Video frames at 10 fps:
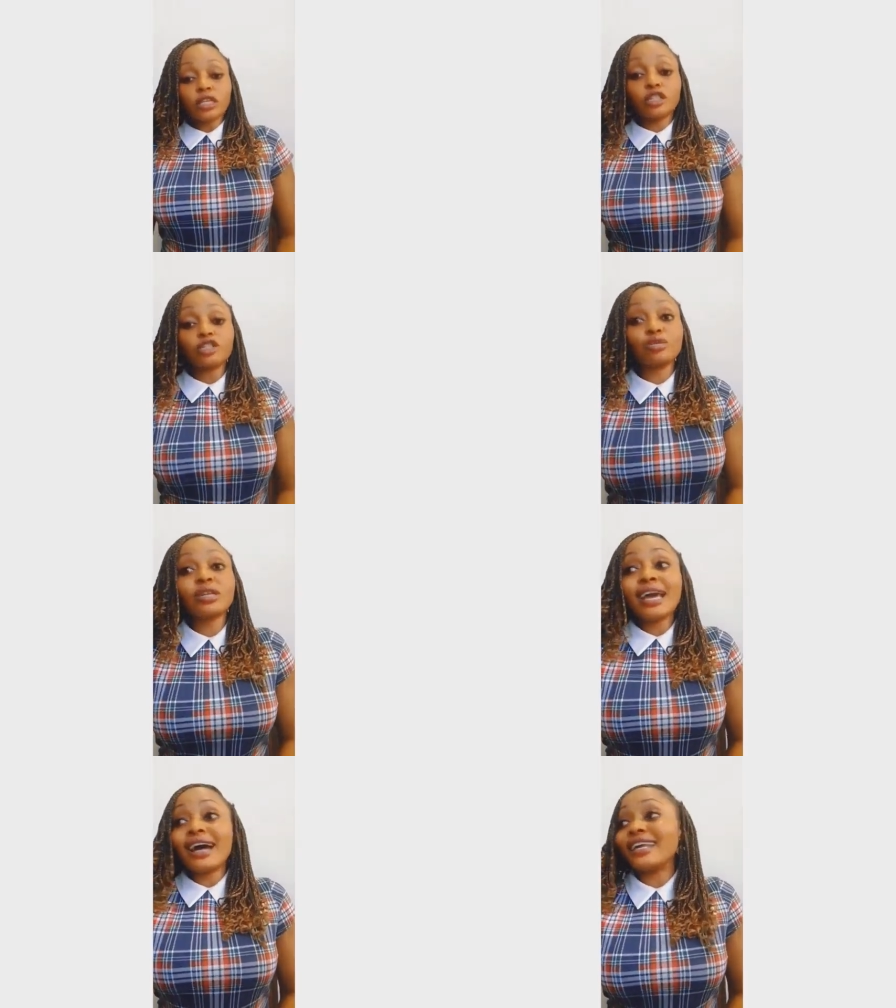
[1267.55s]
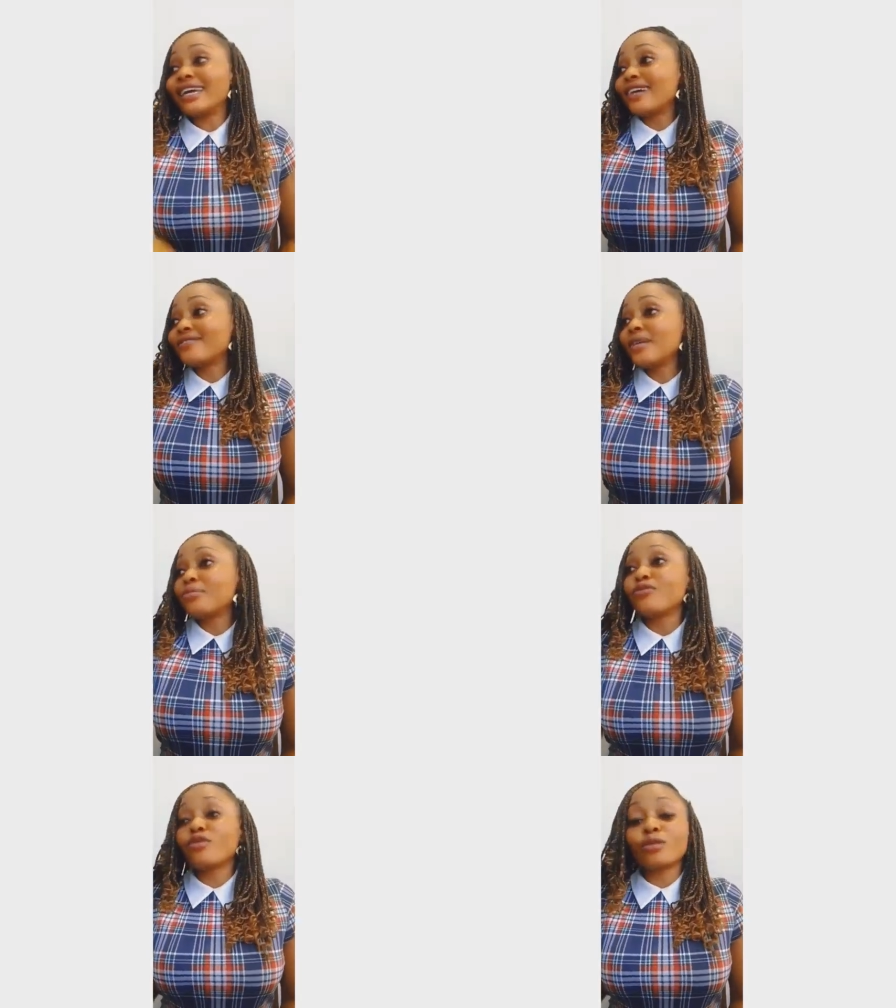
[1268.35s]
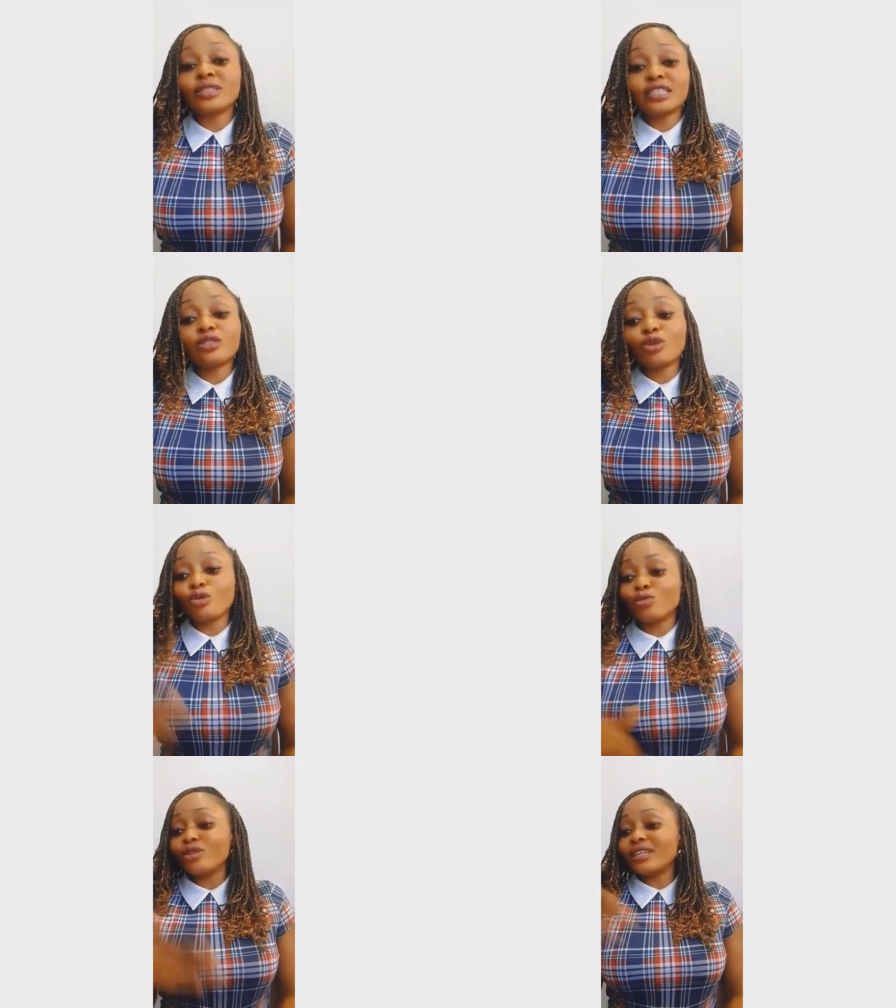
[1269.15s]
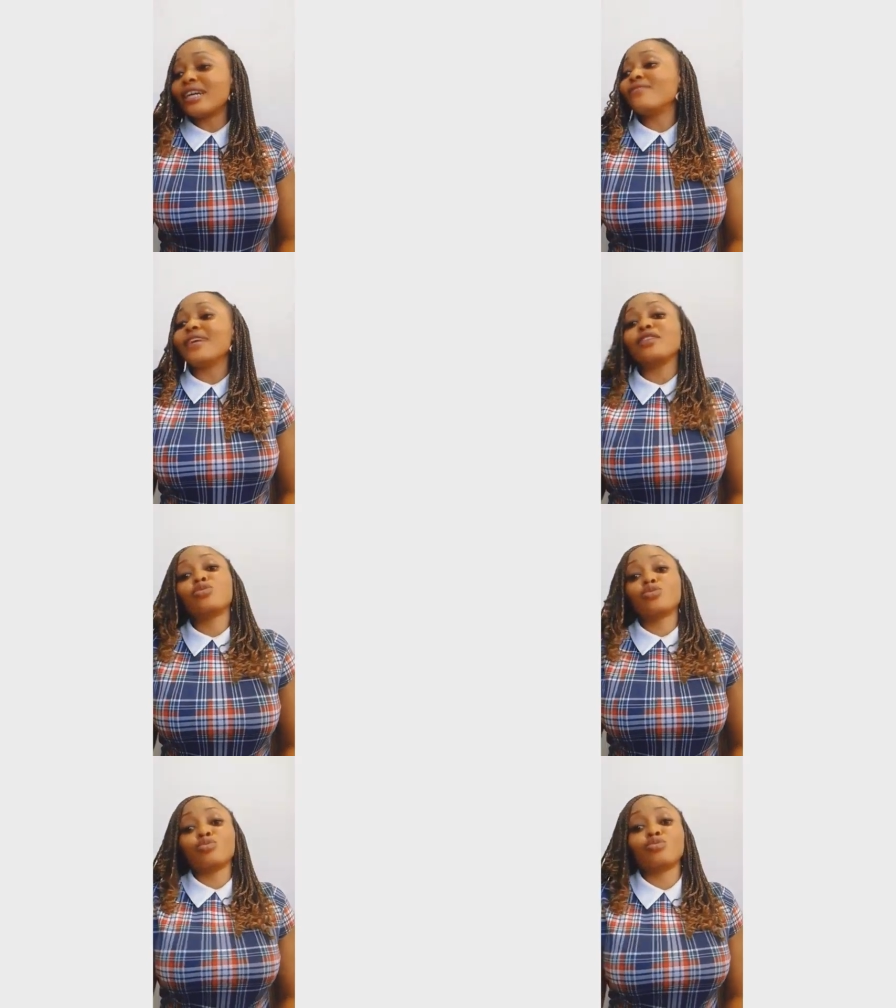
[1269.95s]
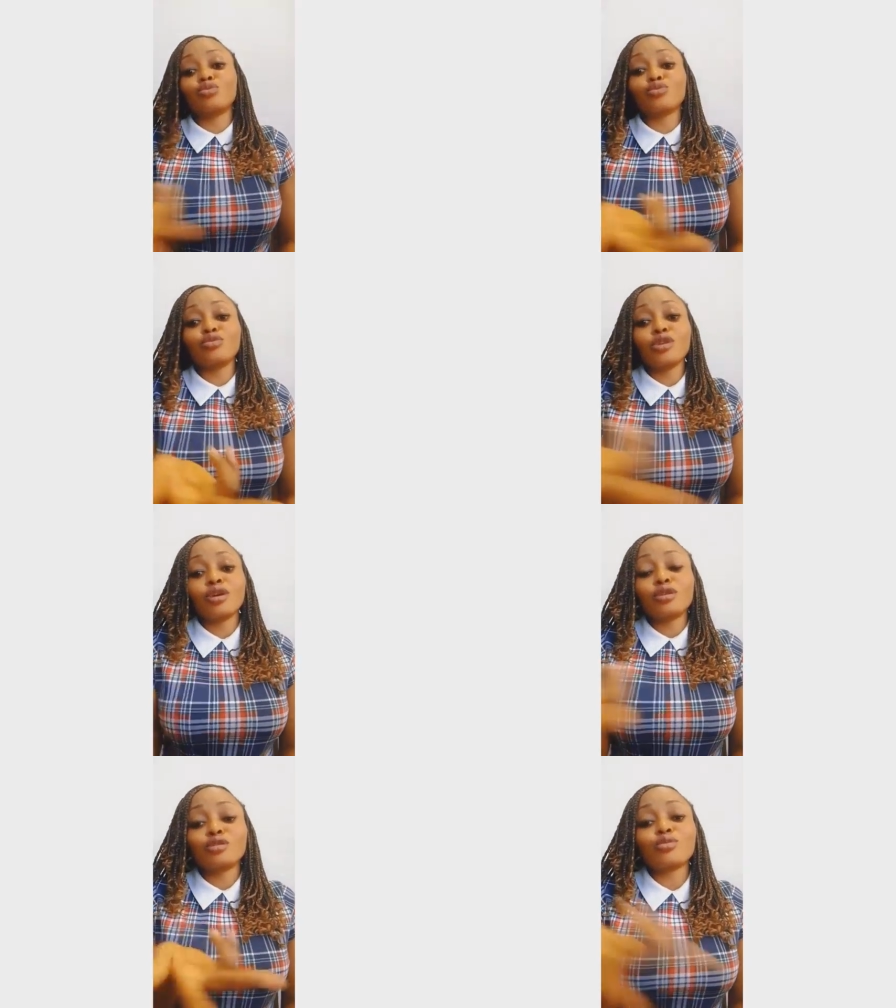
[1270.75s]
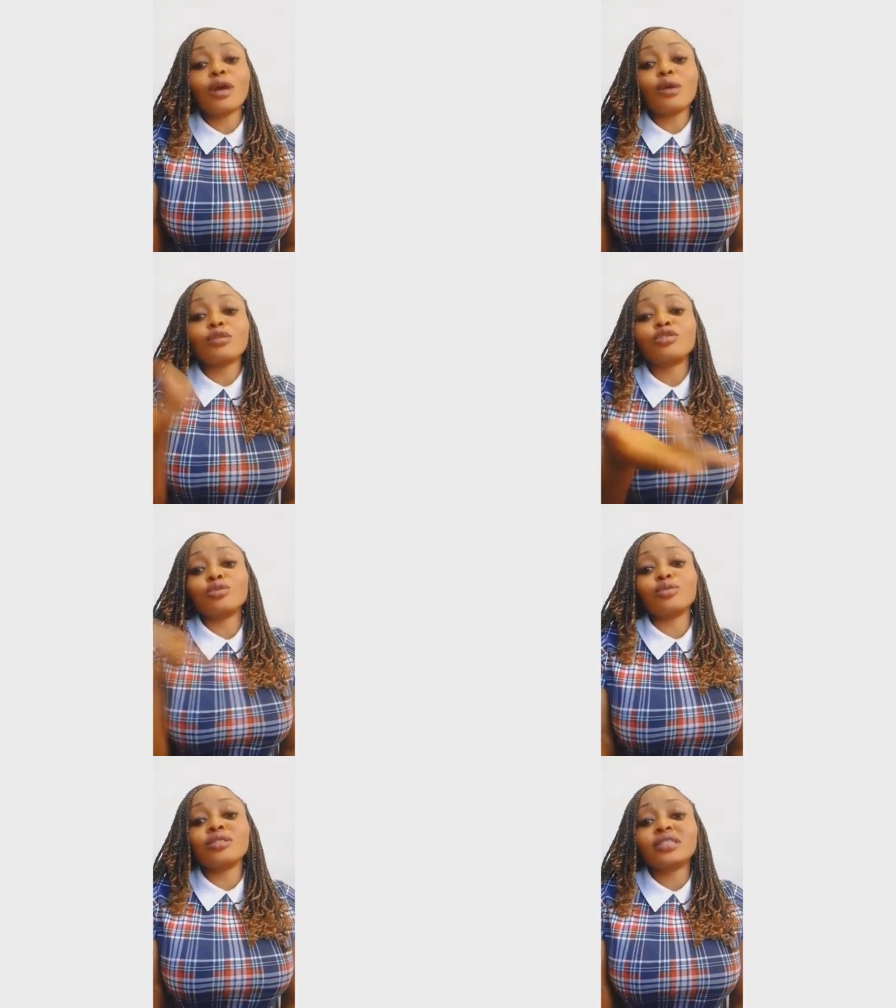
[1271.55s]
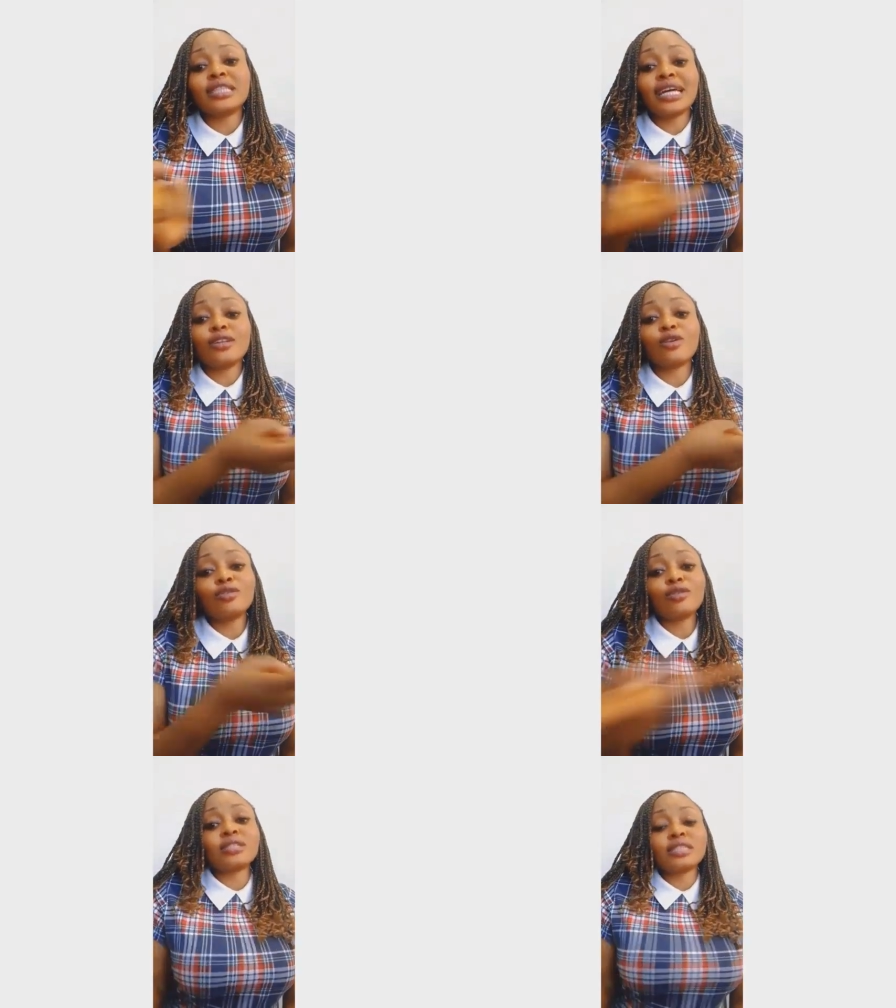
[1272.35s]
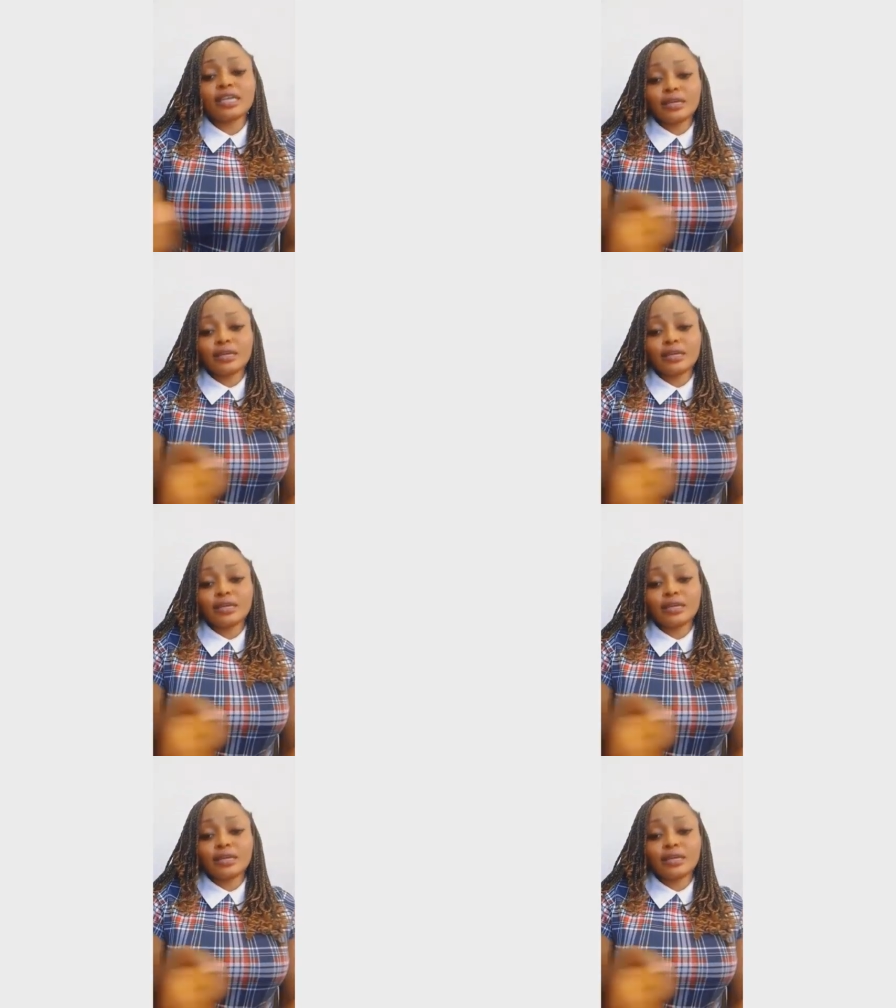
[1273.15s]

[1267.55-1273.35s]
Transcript: They should. And like I've said before on TikTok, we only have like two award shows that honors